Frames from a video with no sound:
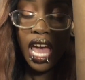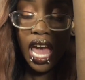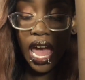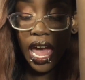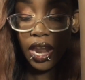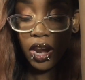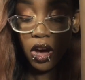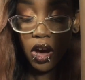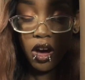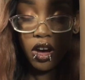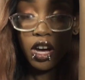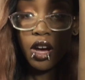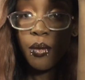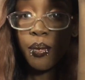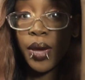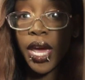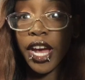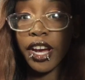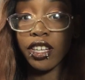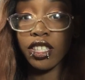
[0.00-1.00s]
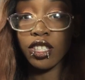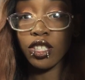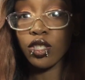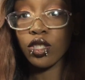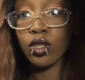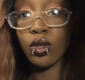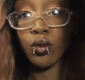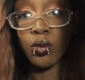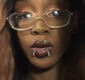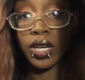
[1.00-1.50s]
at all compared to
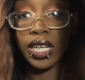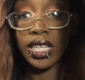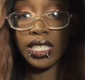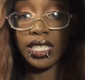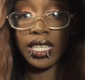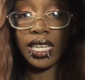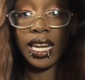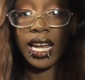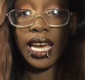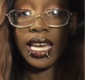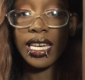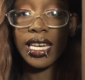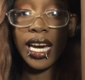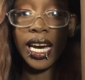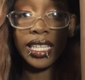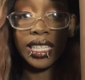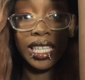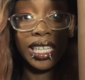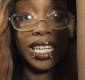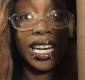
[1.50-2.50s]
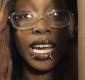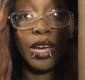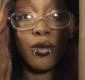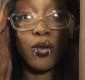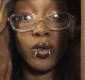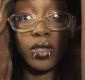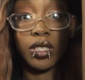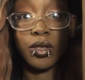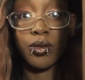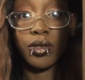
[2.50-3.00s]
the ones that I got that I
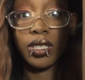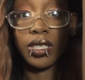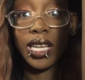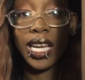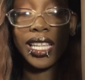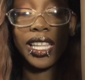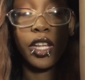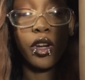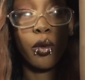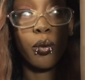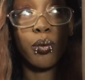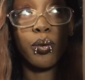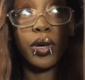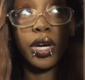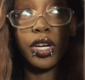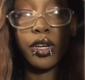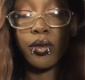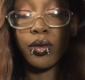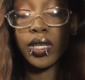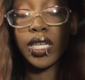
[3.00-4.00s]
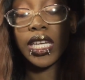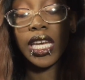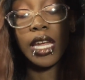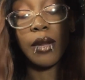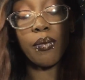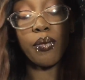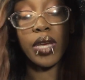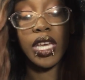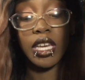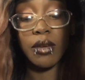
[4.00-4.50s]
really like that are buttery
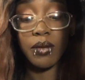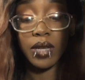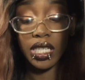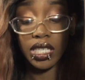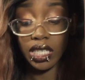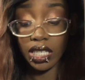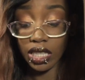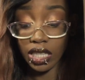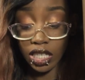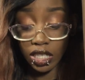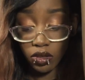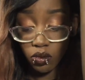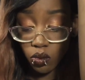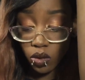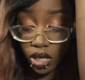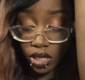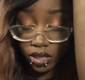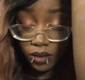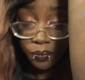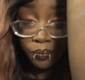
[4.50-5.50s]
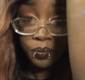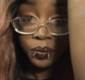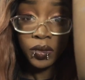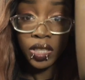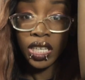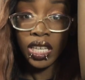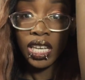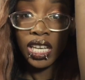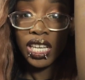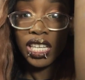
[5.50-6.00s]
and pigmented. This one
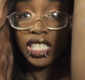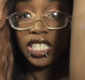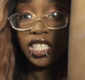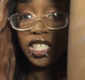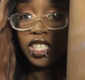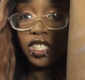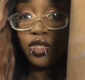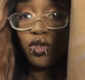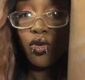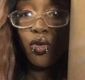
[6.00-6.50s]
is just